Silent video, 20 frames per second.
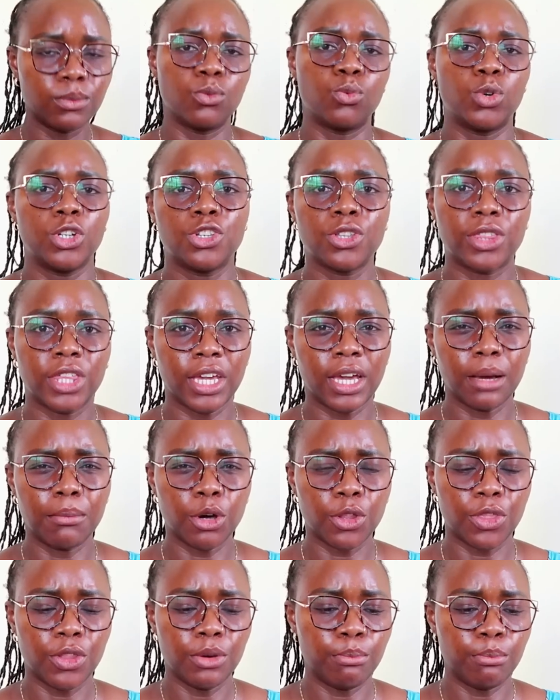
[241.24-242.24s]
What do you think
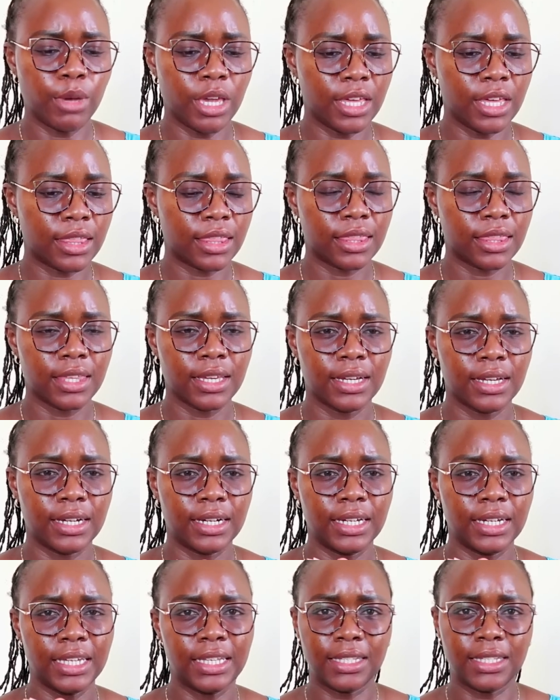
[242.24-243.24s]
about the myth?
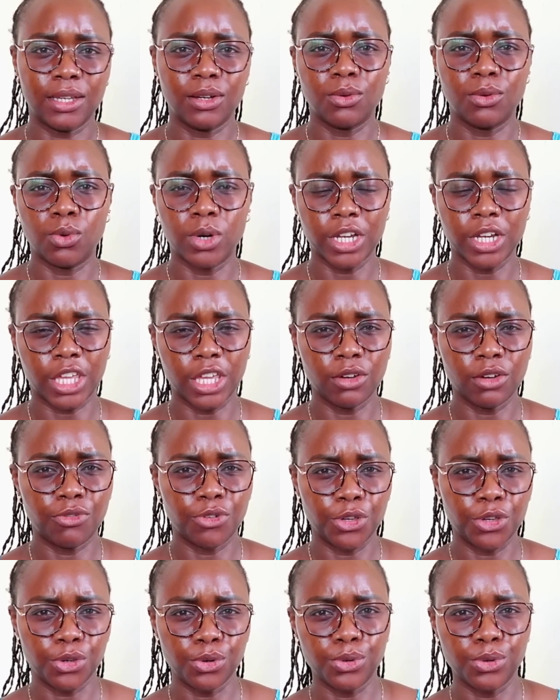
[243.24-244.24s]
Is it working
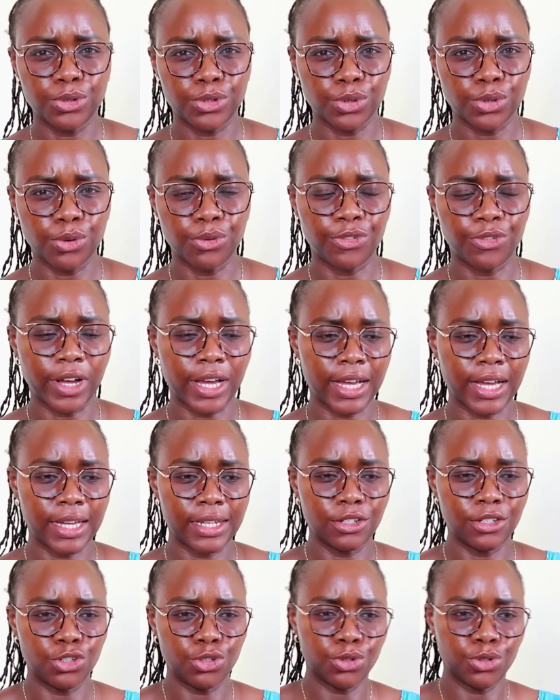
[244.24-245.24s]
for you so
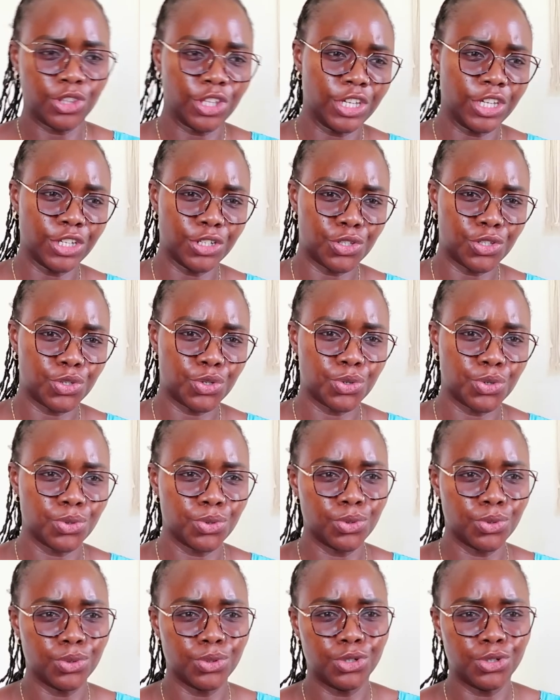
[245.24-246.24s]
far? Do you think it's
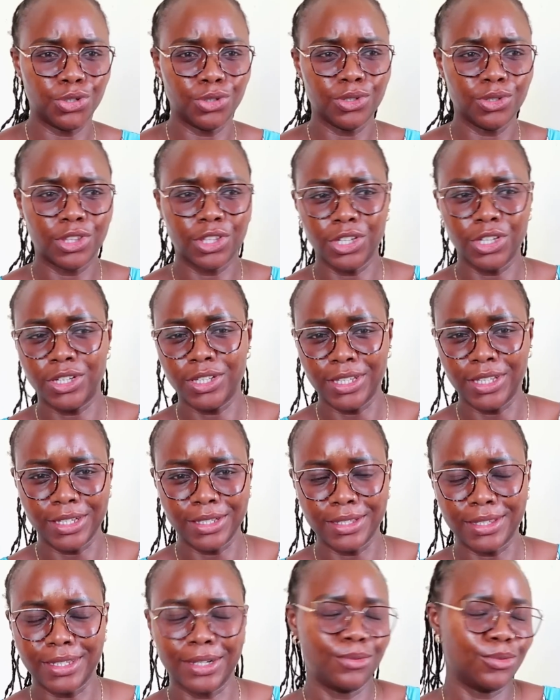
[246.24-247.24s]
true? Do you think
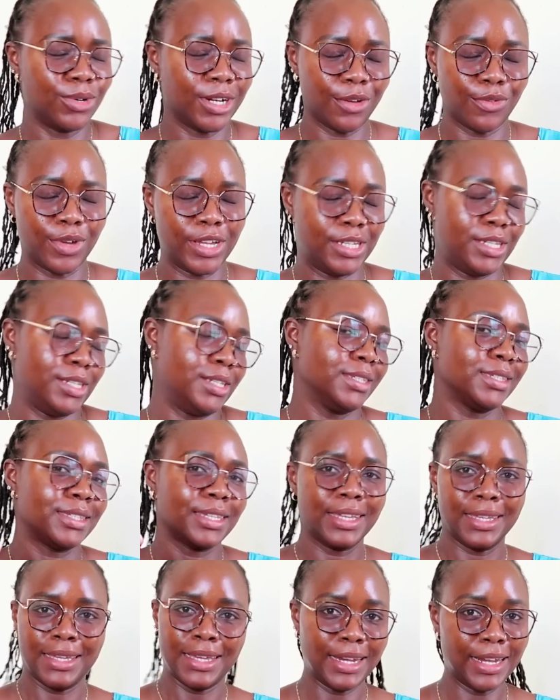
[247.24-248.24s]
there's whatever it
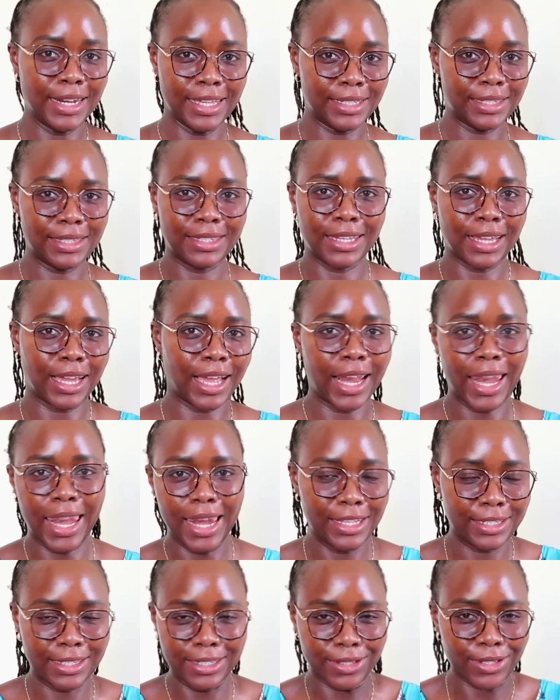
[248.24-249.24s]
is? Let's
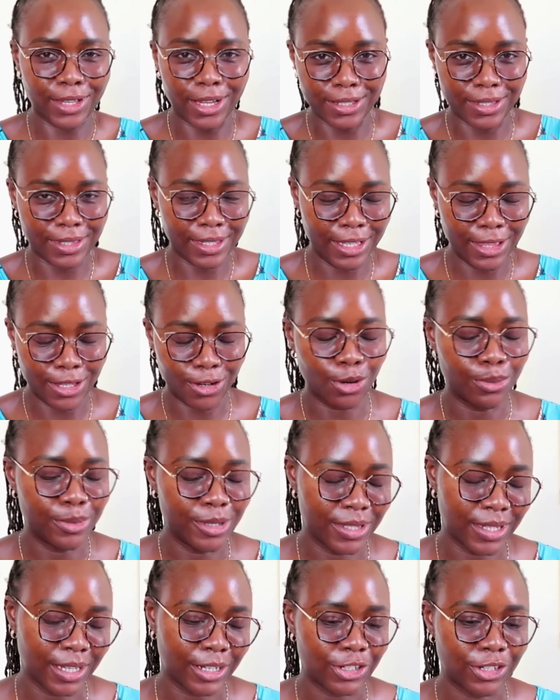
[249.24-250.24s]
discuss in the
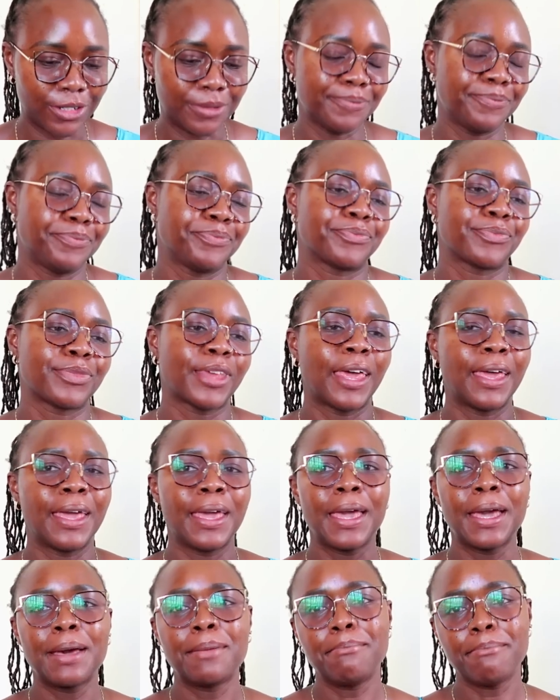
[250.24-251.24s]
comment section.
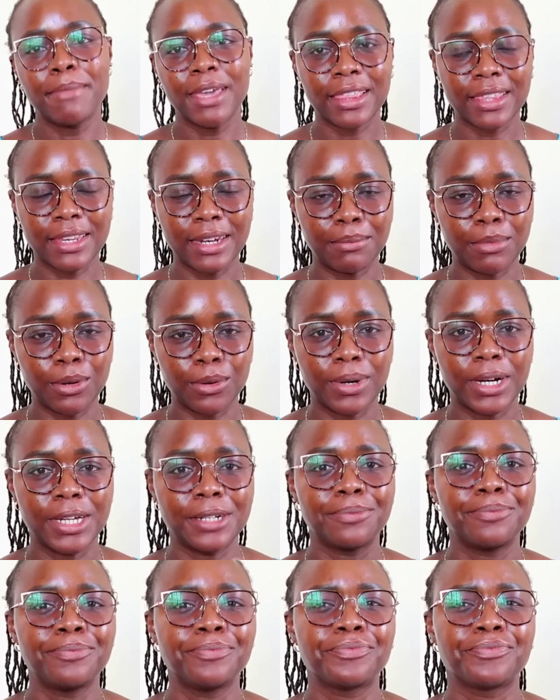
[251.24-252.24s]
Myth number
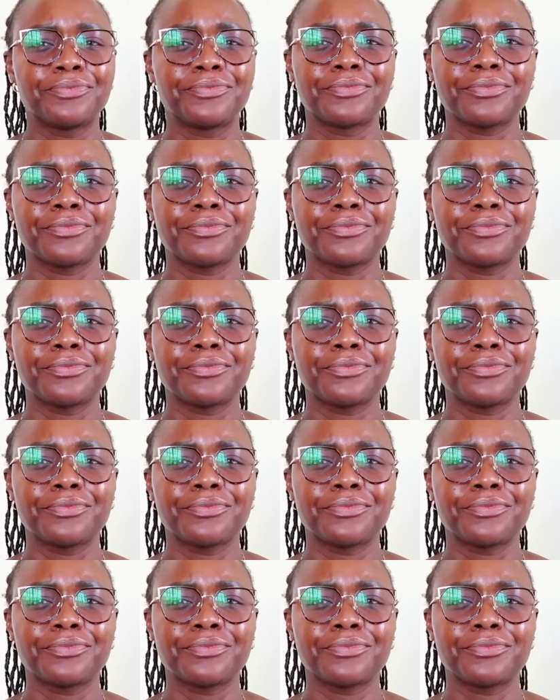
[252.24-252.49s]
1,